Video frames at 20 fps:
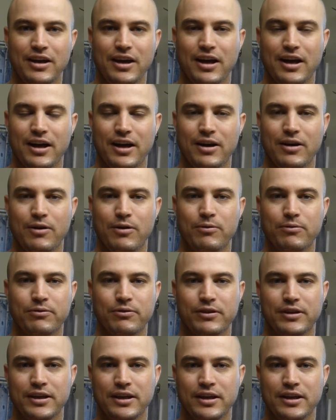And
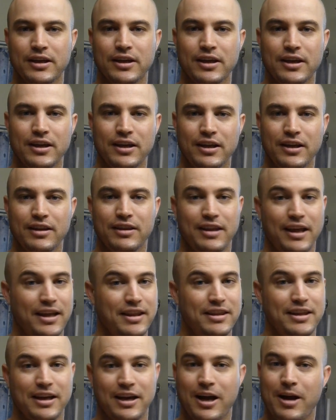hopefully
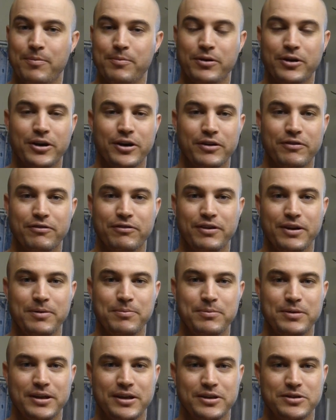they think I'm a good
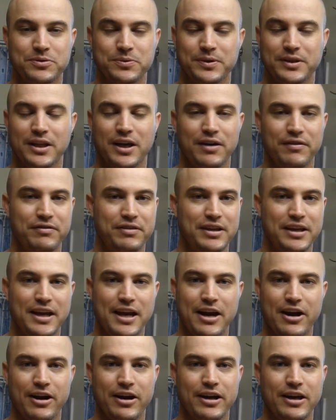fit because we love the
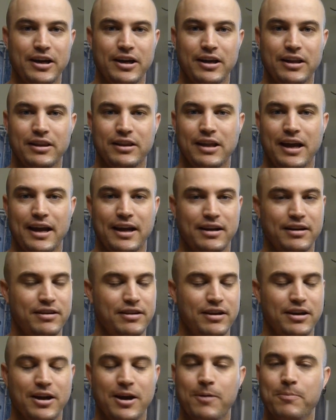area, like
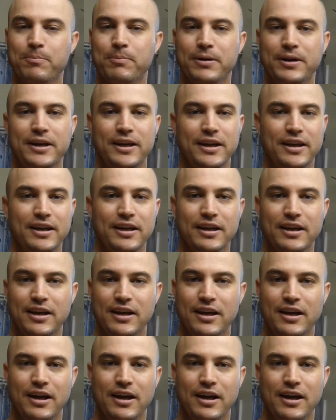the company.